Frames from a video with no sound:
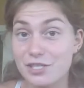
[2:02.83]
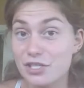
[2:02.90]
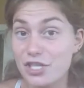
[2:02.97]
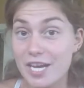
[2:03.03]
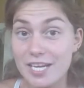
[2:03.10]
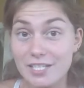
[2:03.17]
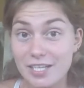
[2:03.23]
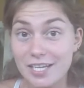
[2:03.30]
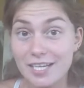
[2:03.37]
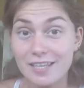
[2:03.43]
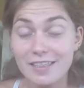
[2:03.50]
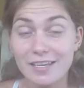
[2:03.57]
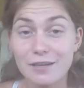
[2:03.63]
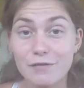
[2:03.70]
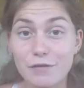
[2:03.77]
if it's changing
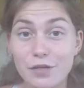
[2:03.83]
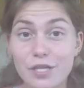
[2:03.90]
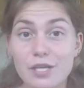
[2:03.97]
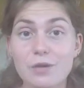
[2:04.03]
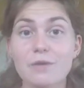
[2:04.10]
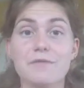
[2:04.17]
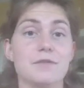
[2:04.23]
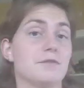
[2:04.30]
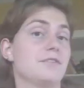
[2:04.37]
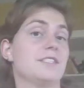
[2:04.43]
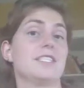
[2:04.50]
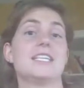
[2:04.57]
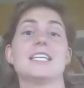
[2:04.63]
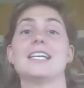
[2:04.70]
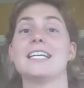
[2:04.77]
anything for you, if you've
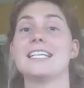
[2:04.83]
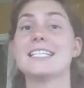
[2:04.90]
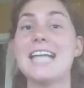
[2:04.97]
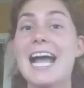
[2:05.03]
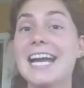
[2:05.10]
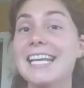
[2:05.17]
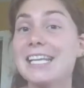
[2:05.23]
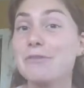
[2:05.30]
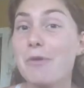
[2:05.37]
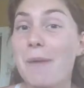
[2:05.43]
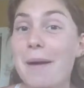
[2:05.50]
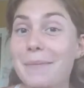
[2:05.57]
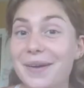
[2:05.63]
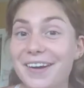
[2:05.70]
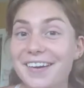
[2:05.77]
seen any tiny,
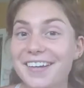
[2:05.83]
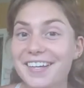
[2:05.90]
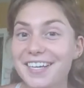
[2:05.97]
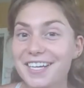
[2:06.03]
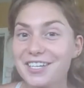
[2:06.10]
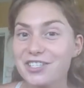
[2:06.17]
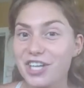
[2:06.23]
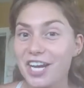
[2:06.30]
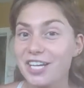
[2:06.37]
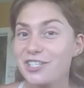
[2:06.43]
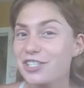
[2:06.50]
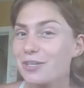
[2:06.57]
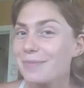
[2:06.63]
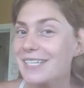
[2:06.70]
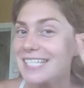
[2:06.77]
remember,
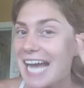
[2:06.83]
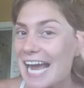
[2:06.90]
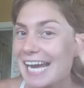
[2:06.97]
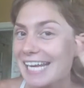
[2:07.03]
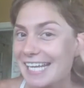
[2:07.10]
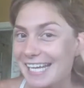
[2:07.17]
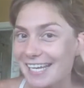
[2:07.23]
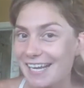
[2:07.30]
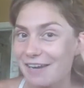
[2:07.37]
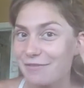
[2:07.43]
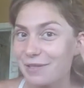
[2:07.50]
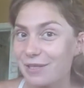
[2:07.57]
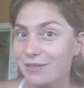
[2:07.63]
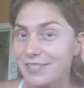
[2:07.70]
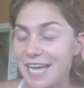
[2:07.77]
change can be tiny, and
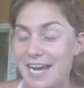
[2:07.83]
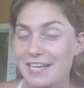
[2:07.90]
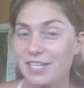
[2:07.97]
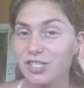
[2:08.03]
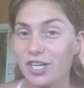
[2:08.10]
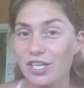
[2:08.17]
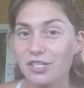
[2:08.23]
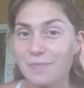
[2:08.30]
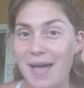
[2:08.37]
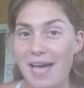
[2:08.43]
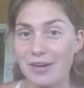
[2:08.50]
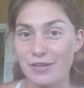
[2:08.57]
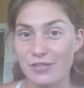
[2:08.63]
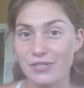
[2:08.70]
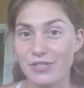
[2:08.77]
every little tiny change
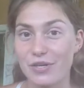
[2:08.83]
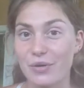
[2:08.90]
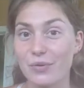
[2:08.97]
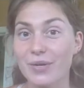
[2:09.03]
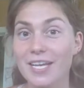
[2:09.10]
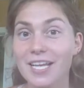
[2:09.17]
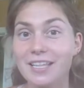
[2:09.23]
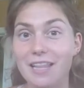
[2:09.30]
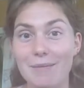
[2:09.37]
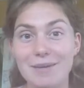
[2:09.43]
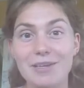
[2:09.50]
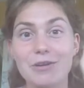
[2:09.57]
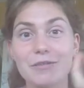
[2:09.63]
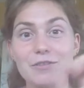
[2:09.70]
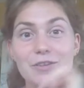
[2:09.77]
matters. So let
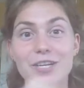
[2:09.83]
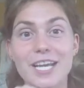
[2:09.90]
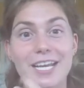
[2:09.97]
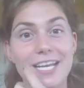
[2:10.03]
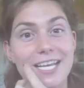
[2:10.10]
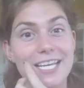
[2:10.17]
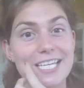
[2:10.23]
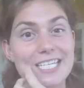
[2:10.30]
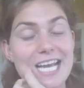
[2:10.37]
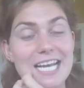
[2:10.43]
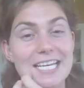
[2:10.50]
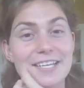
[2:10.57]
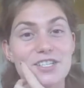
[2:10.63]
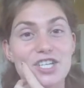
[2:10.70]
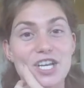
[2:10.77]
me know if you're getting any
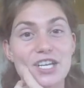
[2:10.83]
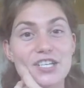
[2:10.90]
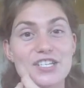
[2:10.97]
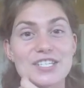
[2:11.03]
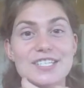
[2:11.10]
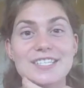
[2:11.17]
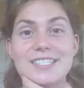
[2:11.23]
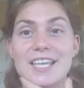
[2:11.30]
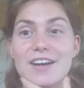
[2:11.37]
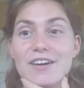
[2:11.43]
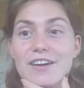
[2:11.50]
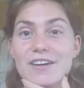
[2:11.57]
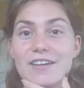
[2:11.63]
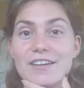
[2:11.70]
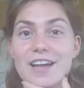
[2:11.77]
tiny changes that
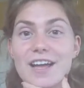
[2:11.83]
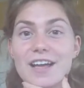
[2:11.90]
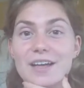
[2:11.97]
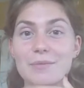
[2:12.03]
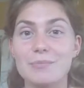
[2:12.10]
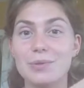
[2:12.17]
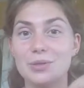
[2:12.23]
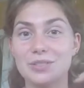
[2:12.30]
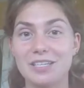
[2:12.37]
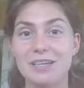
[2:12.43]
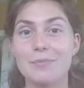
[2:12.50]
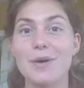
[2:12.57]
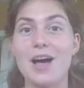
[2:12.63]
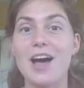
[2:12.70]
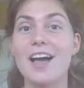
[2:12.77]
are
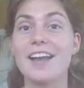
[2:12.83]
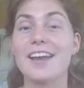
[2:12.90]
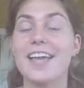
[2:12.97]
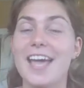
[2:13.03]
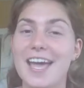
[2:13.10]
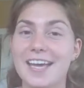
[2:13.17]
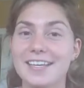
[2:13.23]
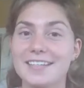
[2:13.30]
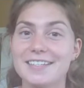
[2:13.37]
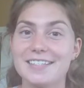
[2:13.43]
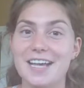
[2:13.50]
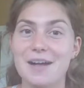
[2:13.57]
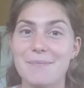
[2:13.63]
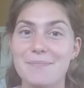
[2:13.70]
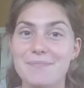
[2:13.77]
building upon
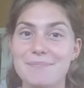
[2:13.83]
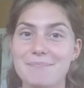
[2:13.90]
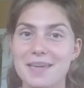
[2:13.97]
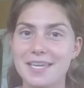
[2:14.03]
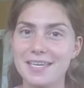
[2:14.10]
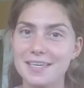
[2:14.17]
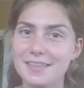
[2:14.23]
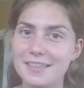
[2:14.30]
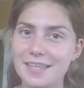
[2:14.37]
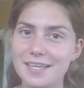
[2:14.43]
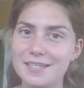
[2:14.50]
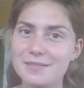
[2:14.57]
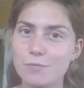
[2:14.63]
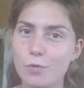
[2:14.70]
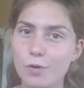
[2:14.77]
and making
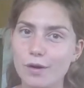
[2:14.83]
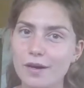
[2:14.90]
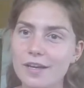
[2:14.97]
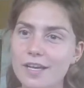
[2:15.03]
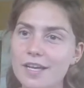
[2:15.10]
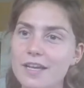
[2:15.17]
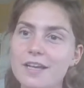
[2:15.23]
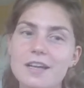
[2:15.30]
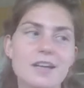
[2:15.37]
things more